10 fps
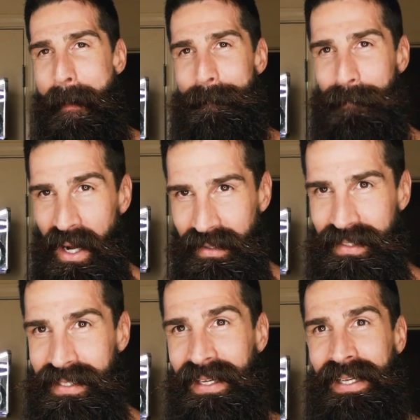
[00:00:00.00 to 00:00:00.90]

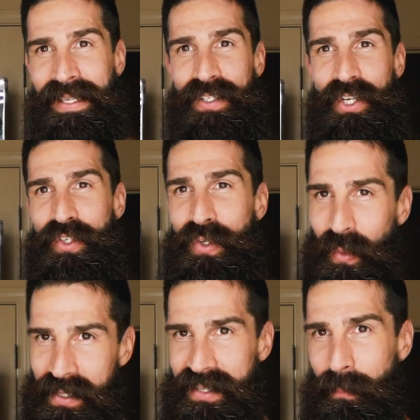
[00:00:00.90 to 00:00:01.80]
but just
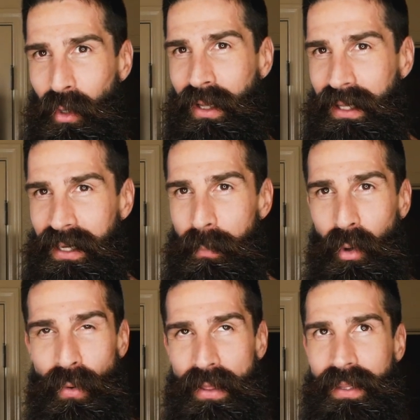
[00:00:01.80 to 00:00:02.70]
doing a simple cleanup
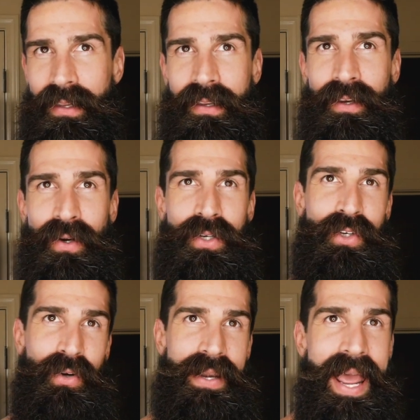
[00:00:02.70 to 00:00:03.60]
around the ears,
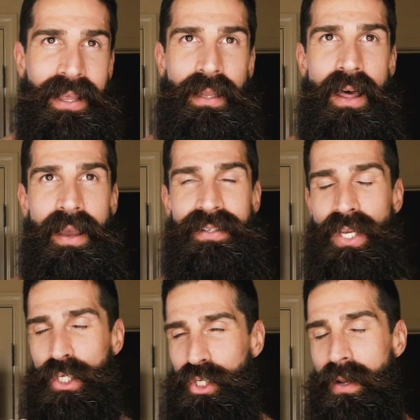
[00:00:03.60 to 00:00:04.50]
your neckline,
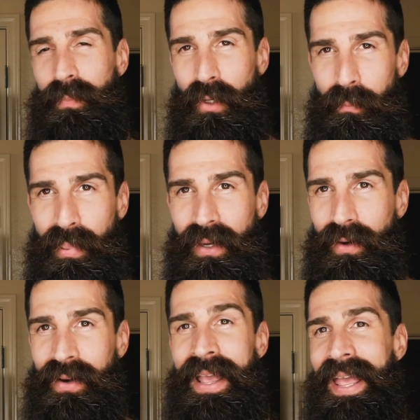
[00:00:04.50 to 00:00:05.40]
touching up your
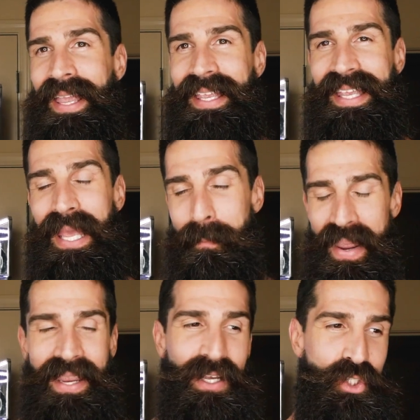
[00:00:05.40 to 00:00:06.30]
beard can
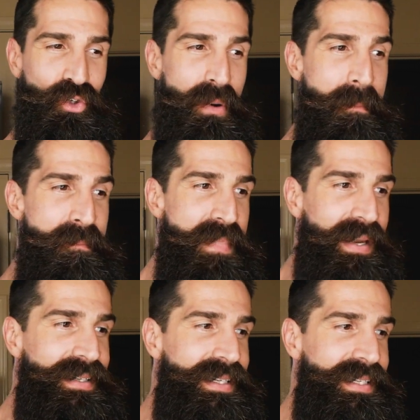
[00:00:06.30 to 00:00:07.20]
make a
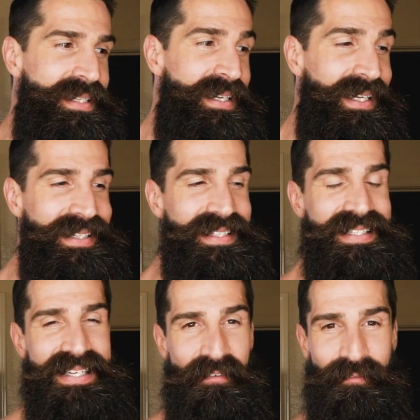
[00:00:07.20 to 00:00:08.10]
tremendous
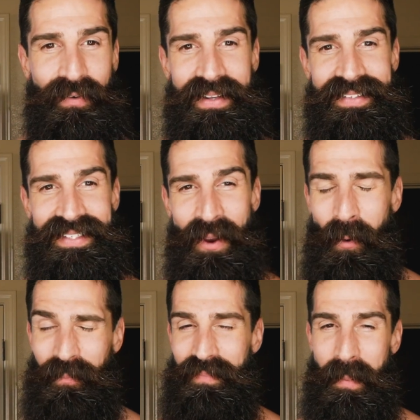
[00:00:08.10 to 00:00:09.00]
difference,
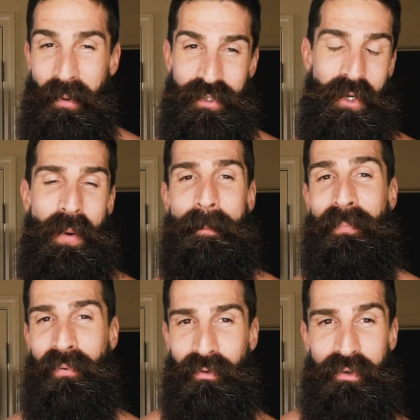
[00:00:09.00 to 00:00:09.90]
more so
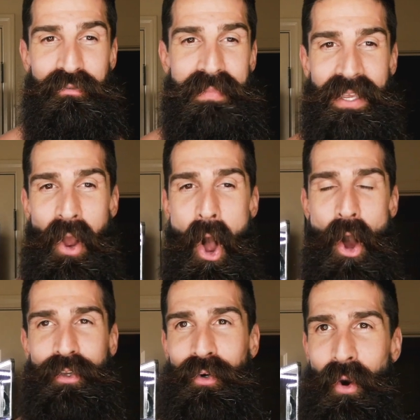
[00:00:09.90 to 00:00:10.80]
improvement
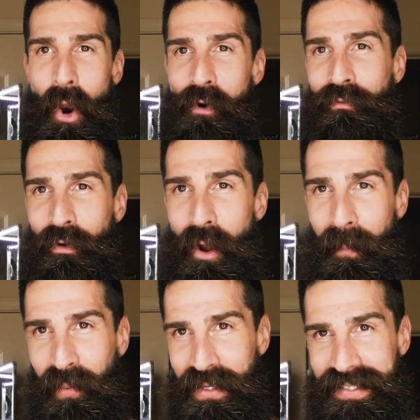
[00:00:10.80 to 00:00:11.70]
on your
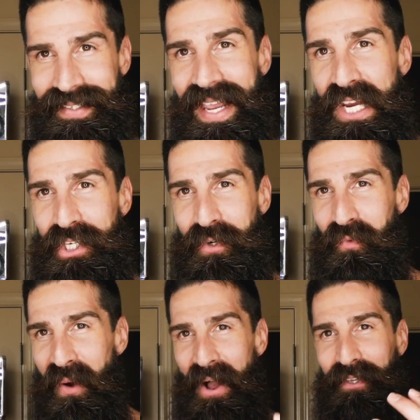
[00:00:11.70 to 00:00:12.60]
overall
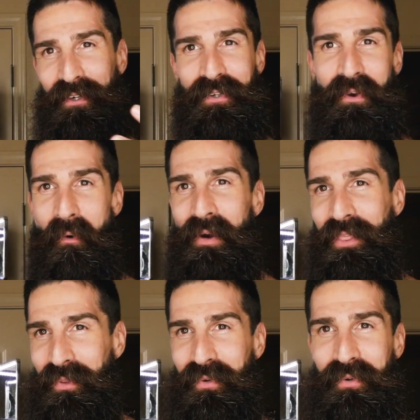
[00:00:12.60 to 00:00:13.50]
presentation while you're
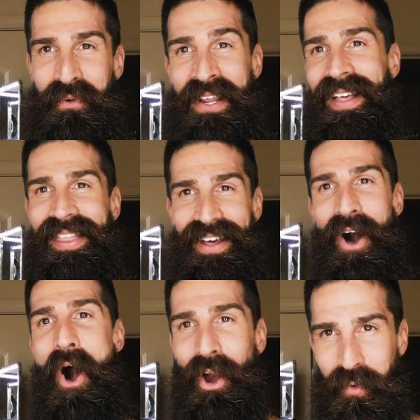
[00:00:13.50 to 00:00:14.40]
going through the
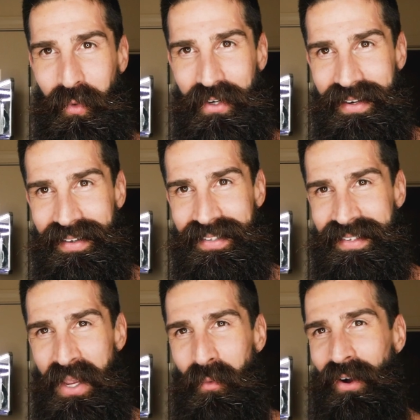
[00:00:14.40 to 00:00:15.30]

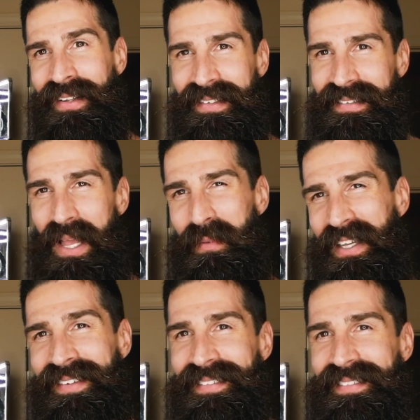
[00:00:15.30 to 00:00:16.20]
awkwardness. Well, I
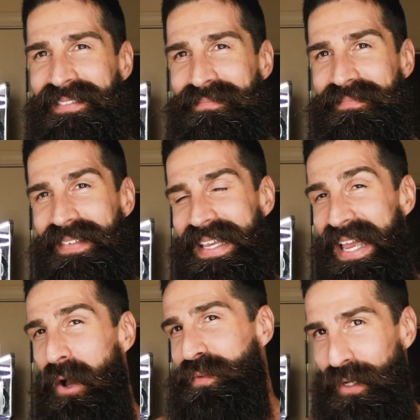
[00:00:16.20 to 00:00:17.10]
mean, it
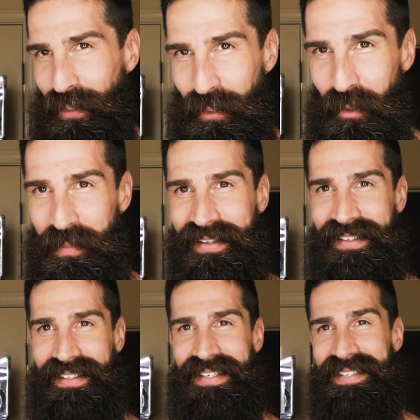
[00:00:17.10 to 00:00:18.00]
helps a little bit,
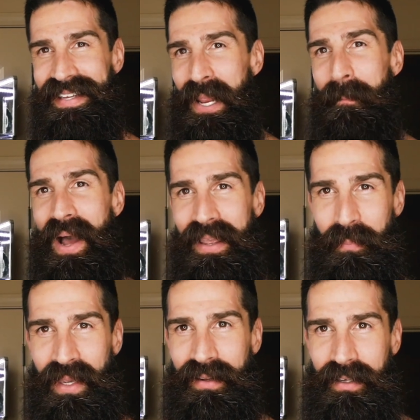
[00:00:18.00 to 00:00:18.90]
at least in my
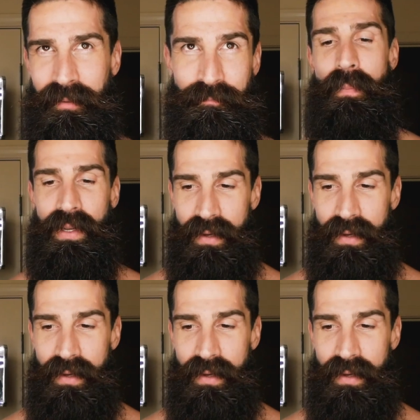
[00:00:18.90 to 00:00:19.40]
opinion. But